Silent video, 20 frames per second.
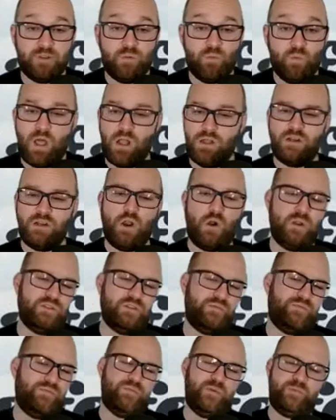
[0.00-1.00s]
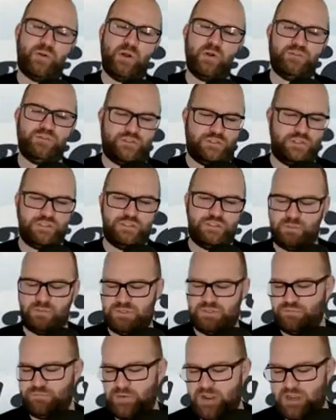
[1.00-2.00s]
Well, he's postseason.
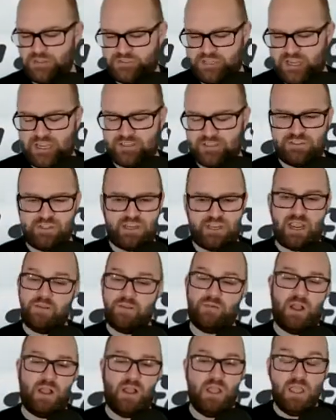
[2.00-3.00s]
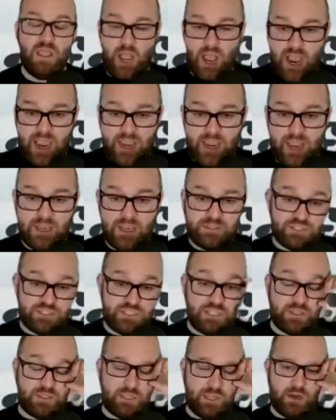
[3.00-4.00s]
It's fantastic. I
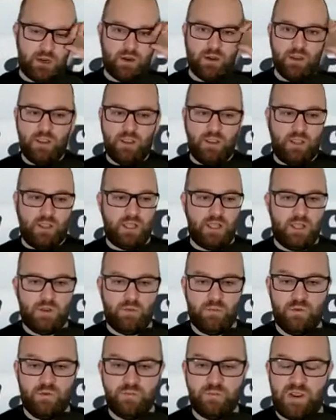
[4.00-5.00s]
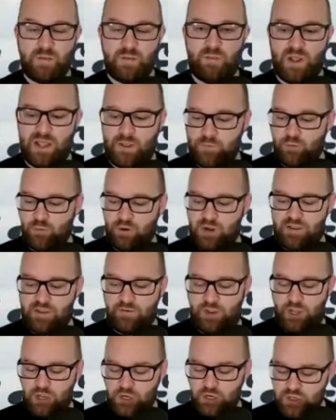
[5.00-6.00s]
sit there with my popcorn. I have
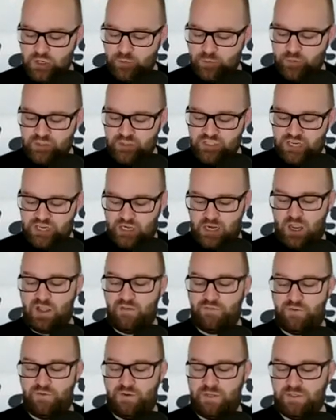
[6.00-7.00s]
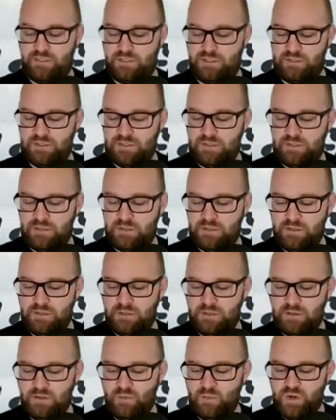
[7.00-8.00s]
100% confidence
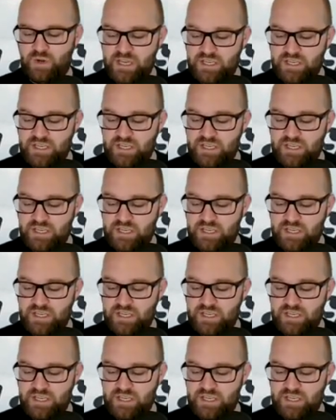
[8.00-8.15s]
when he